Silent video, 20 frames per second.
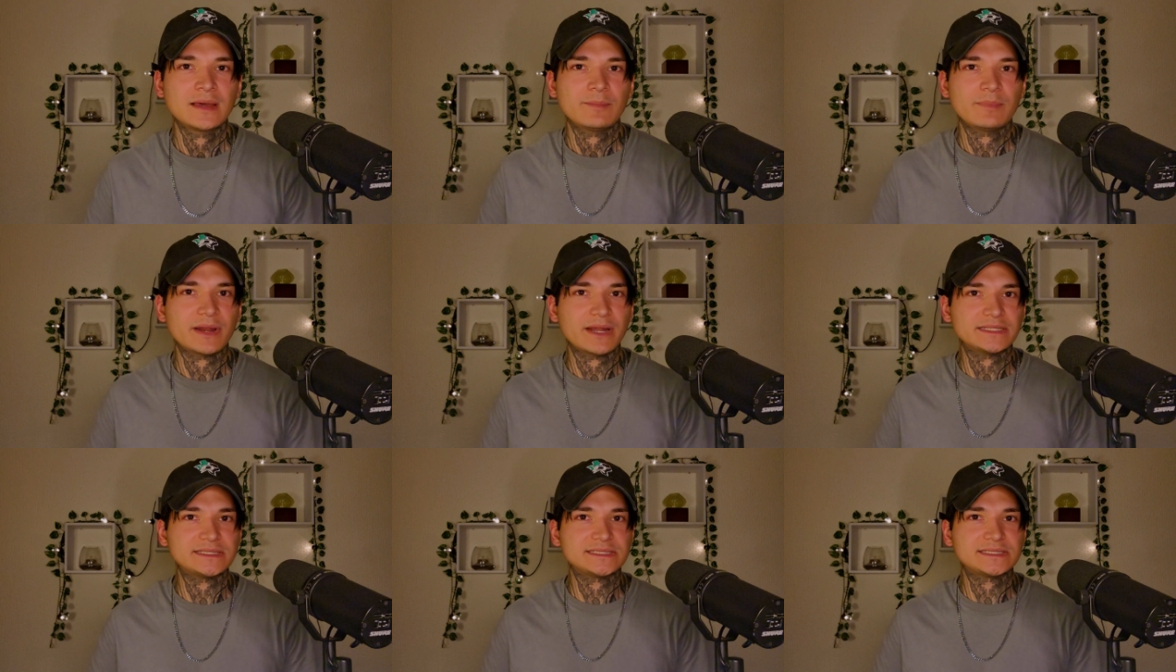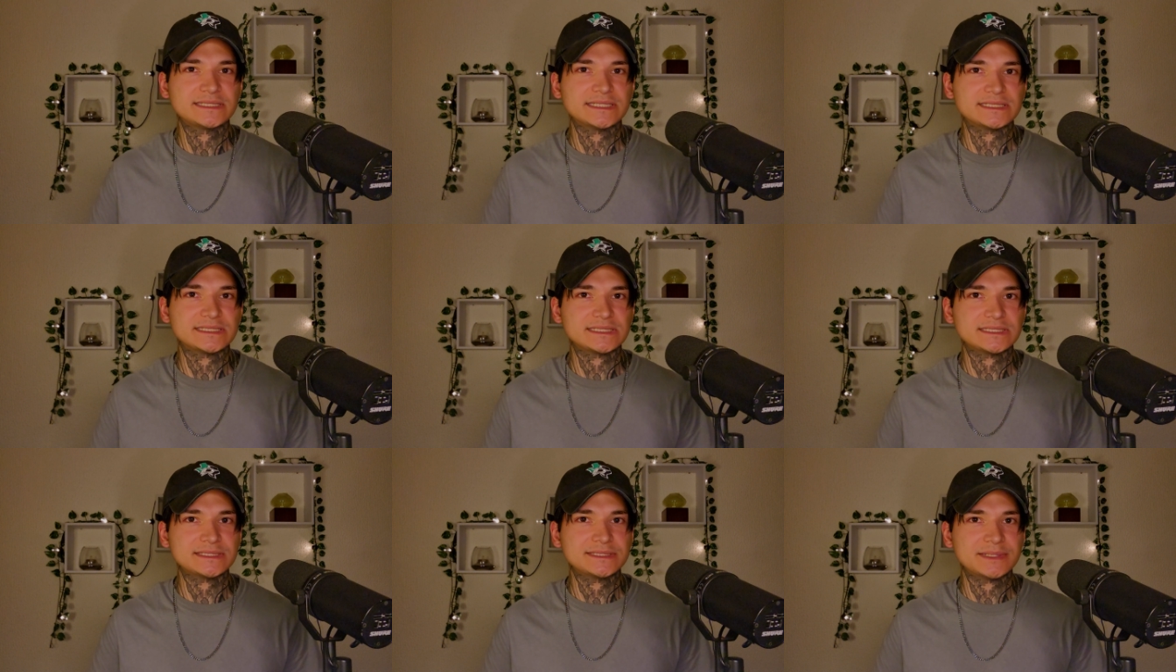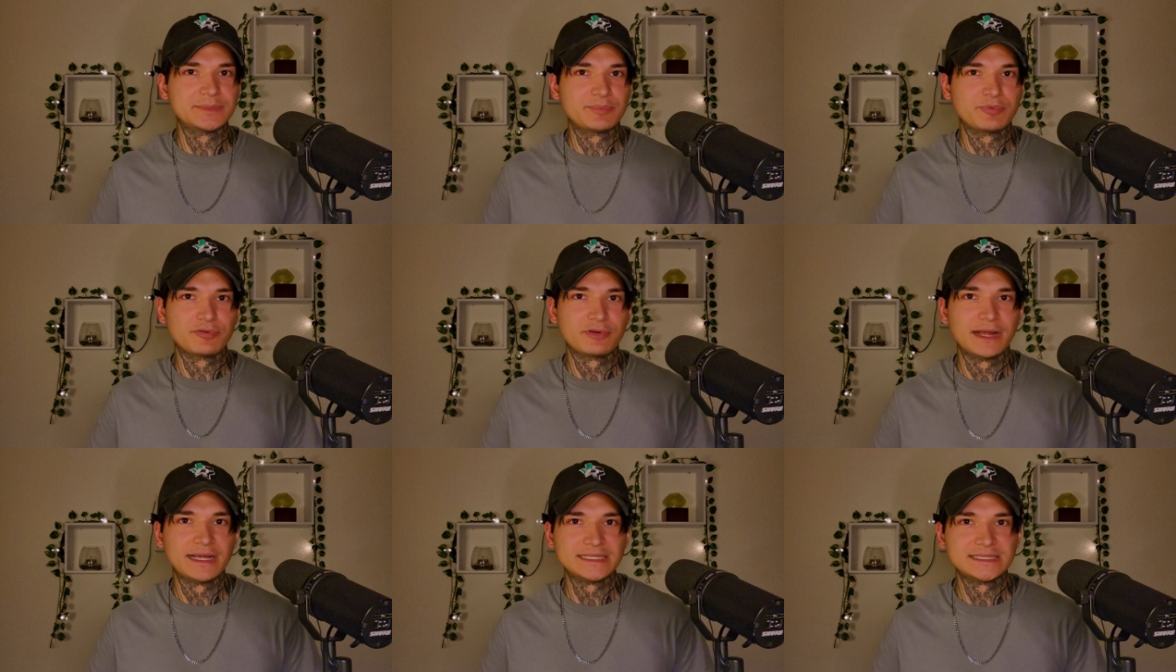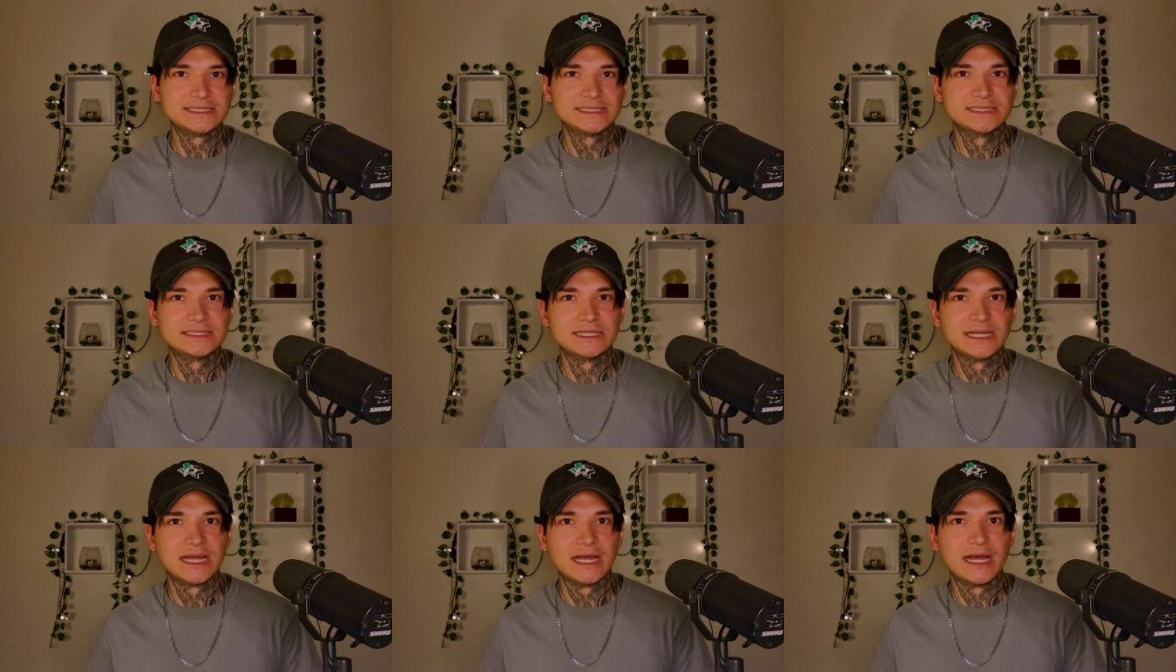But it's this depressed